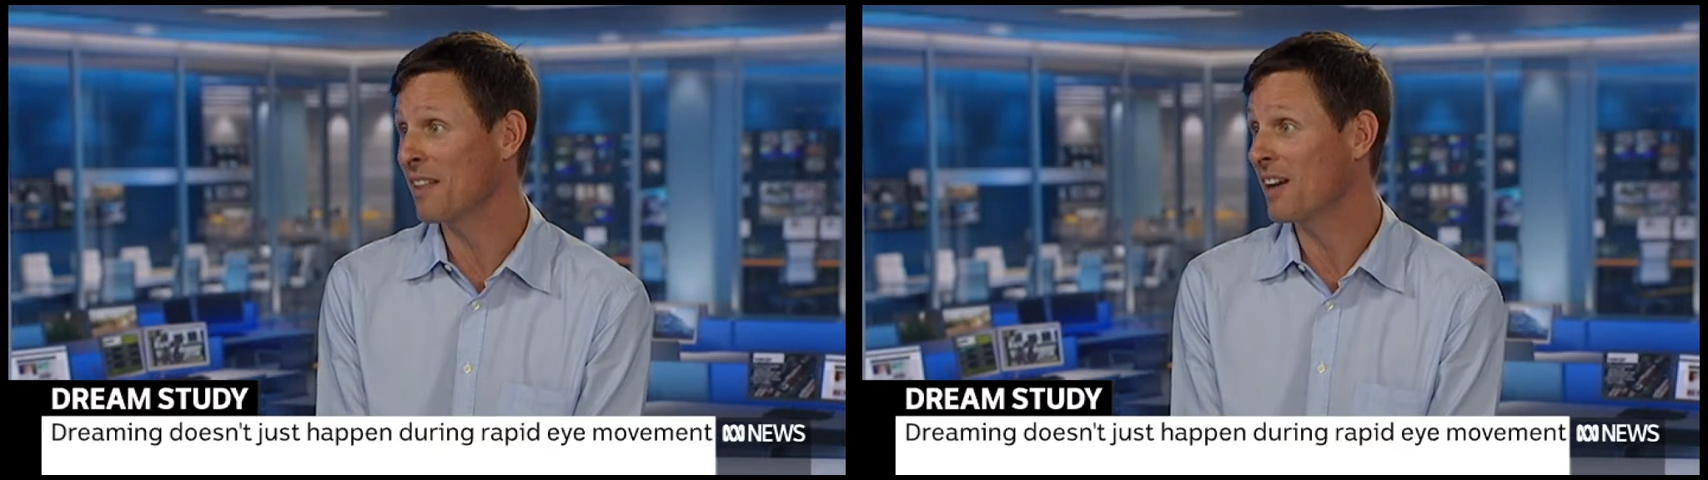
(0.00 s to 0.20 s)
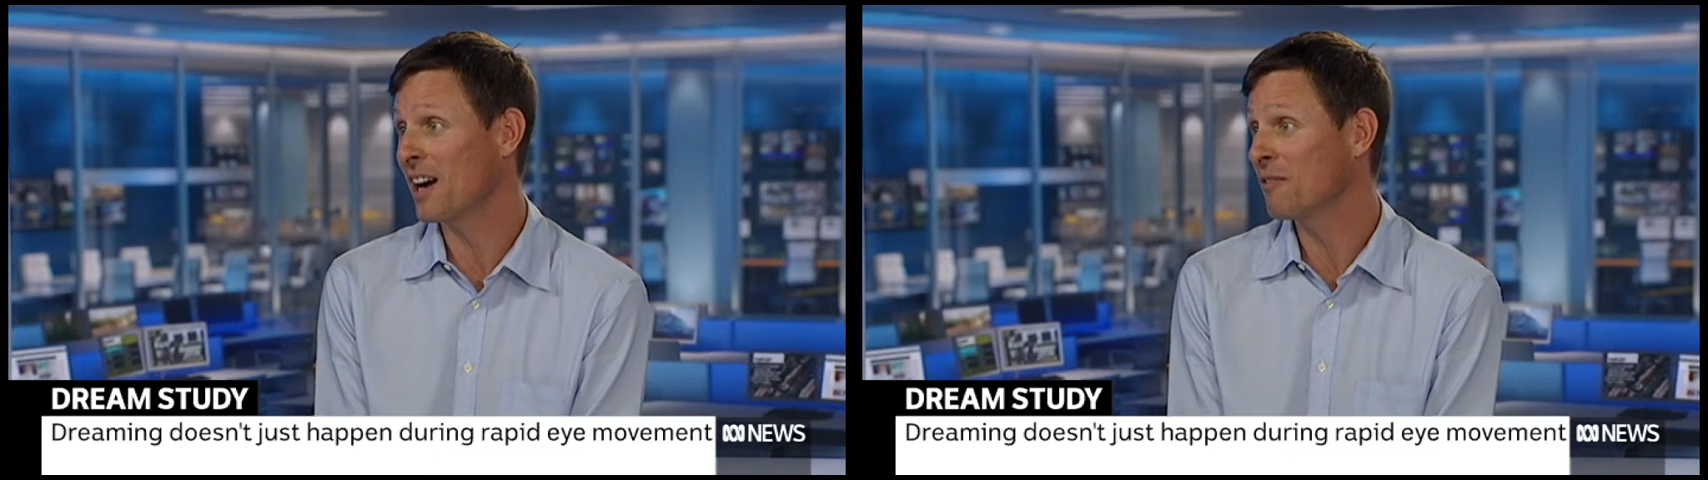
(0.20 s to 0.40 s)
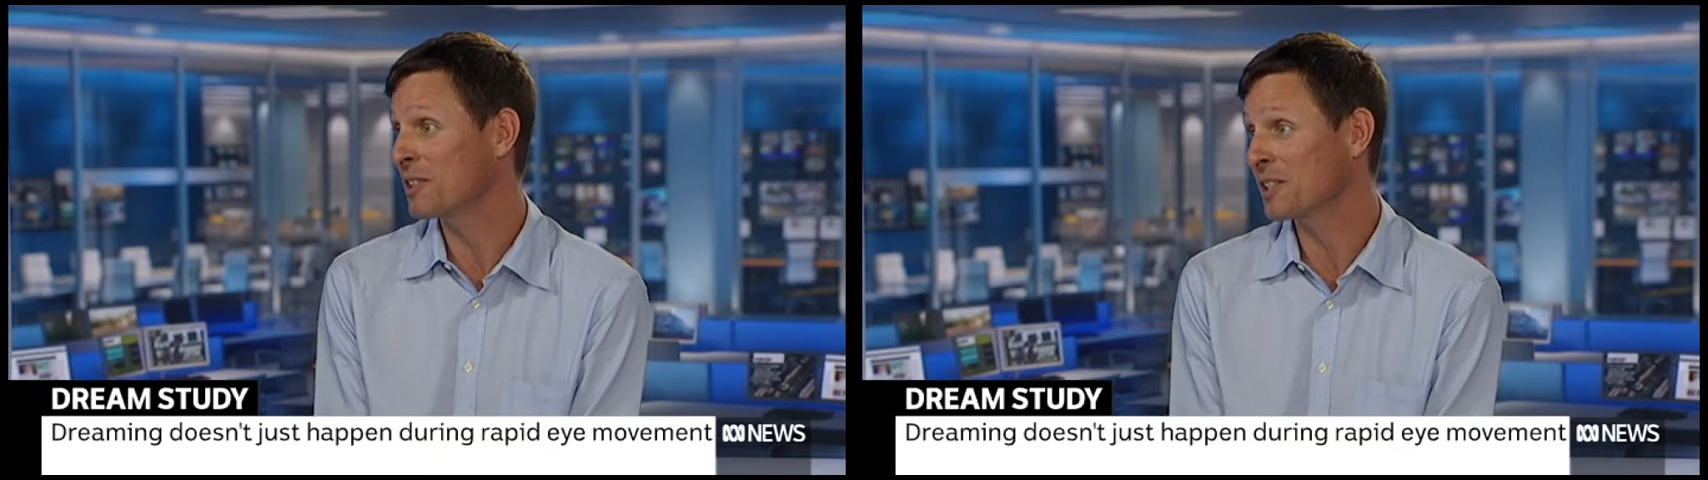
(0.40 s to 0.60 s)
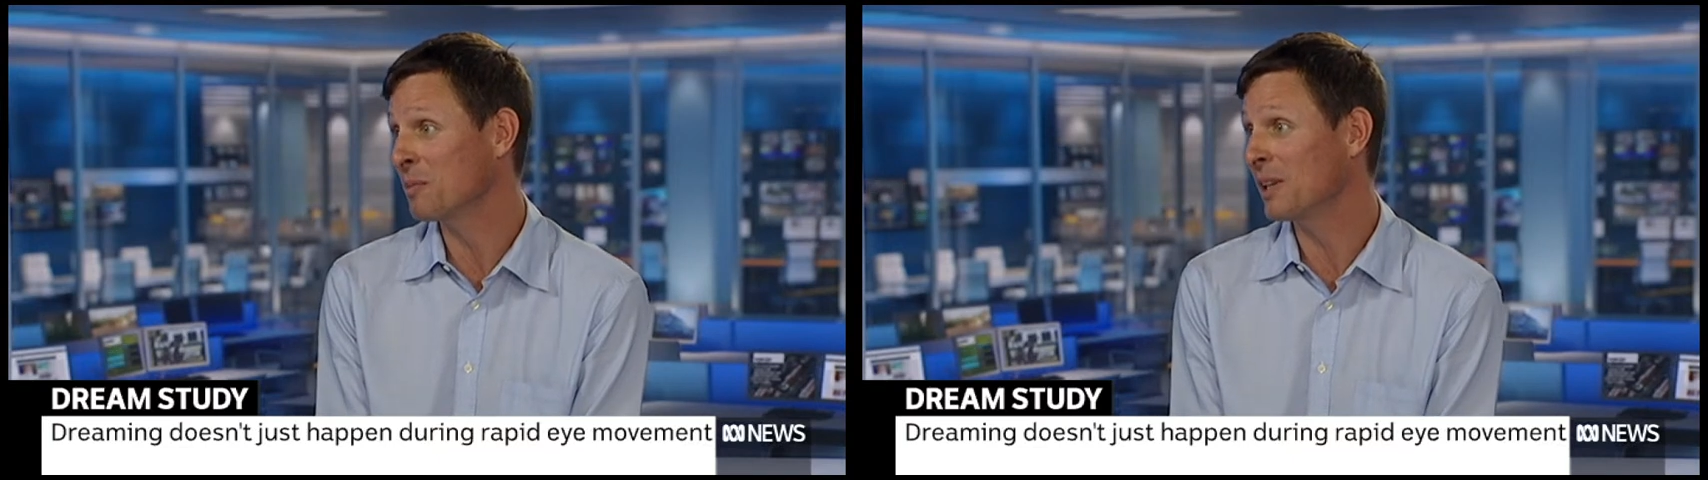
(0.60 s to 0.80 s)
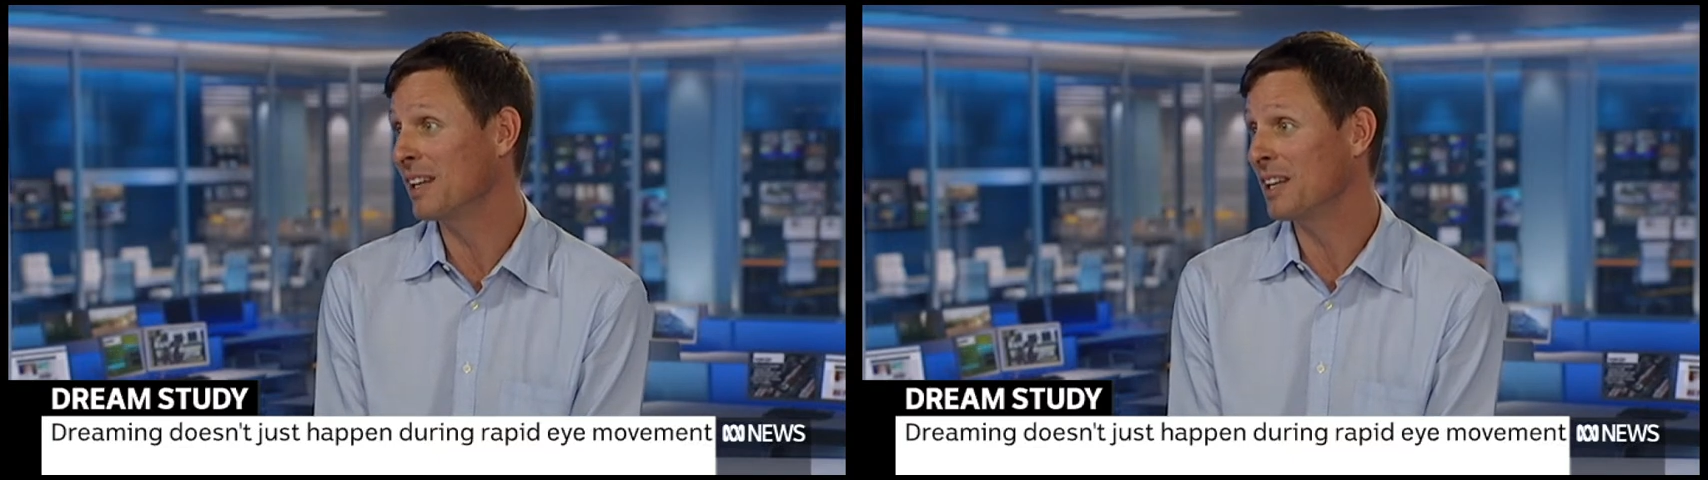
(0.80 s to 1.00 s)
other half is
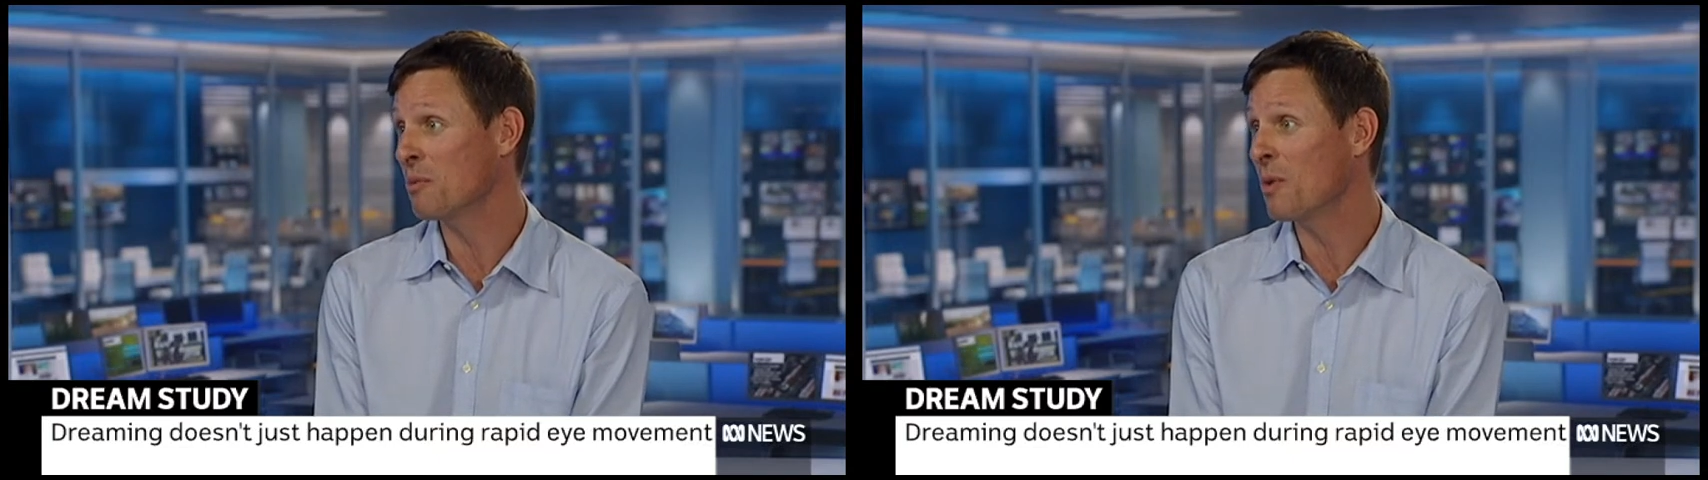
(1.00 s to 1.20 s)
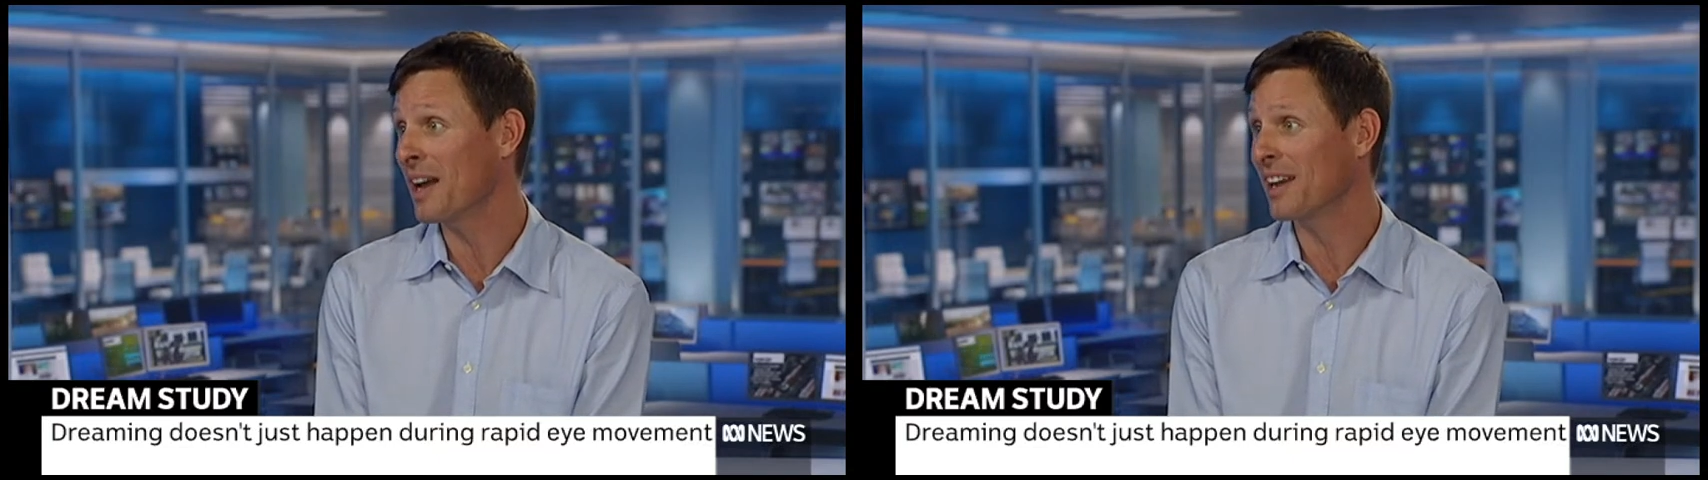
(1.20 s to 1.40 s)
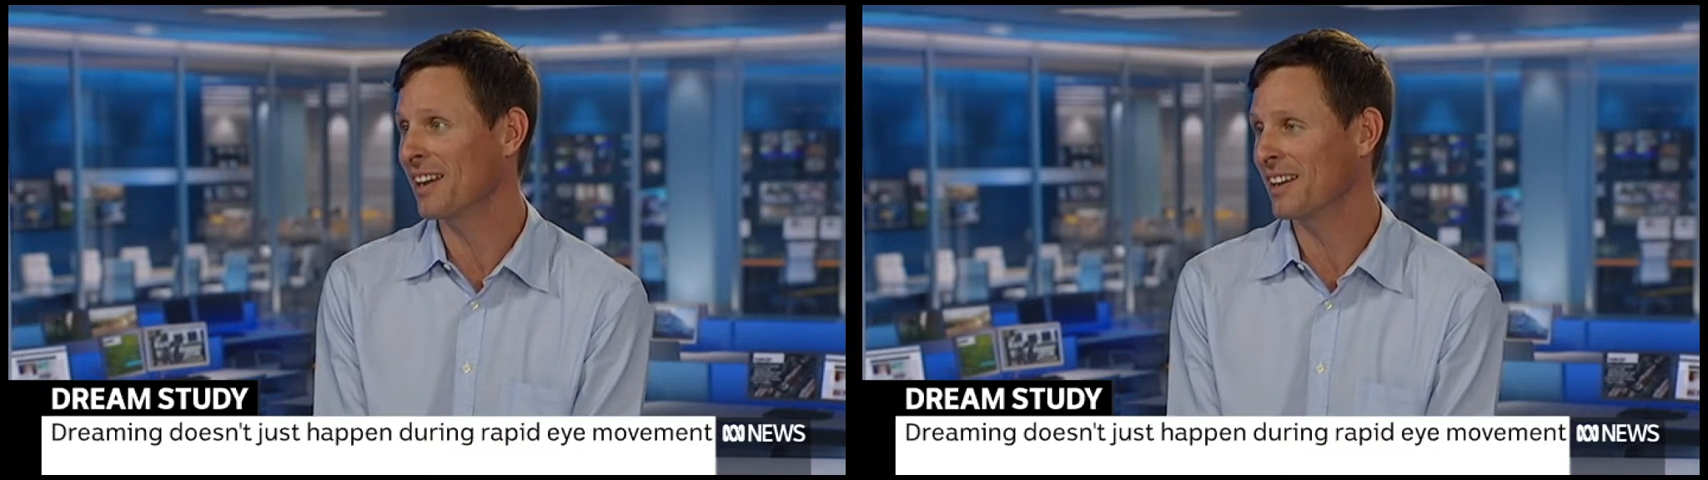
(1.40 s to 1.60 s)
completely awake.